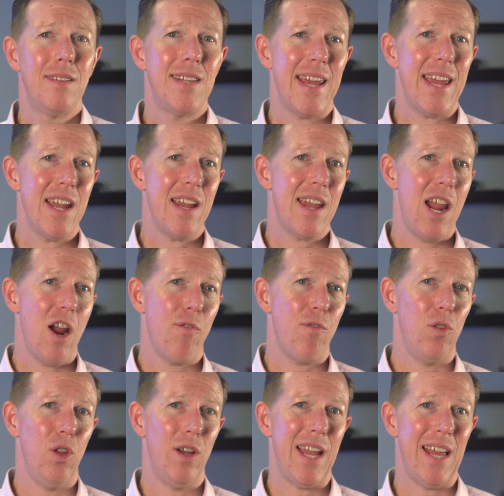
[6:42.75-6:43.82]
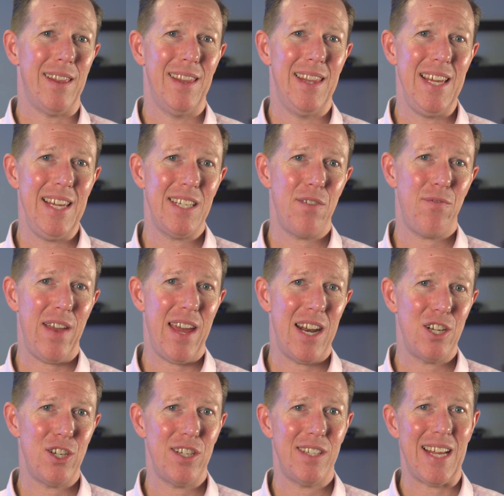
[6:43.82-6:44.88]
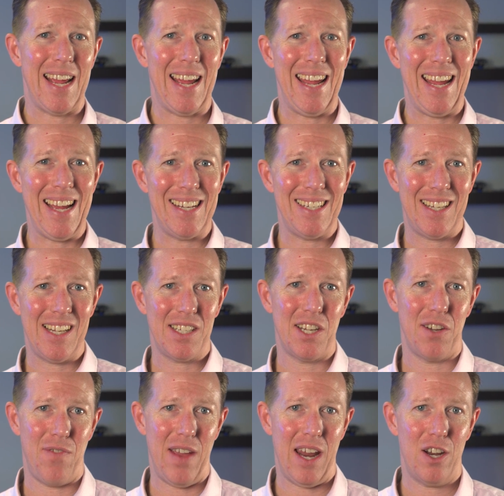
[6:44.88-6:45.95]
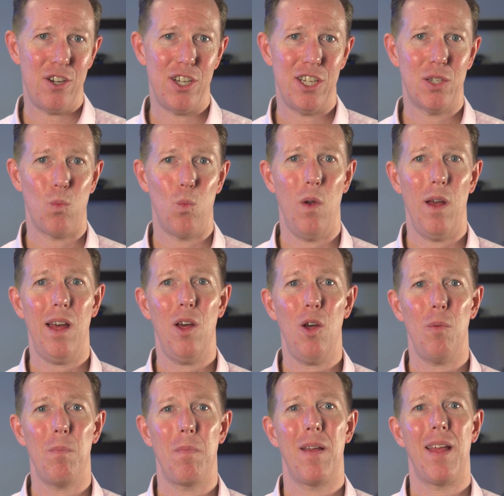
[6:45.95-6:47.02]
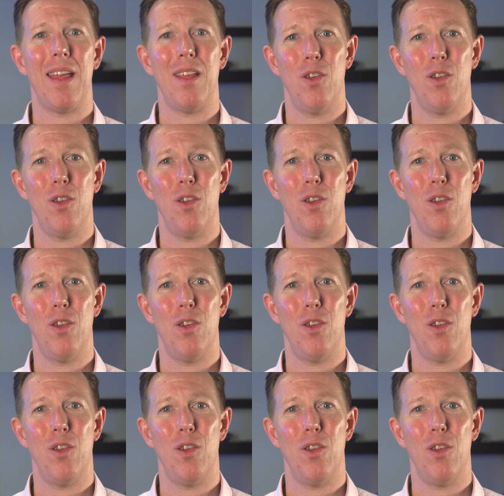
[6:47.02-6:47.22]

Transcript: Taking a careful look at these advantages and disadvantages will help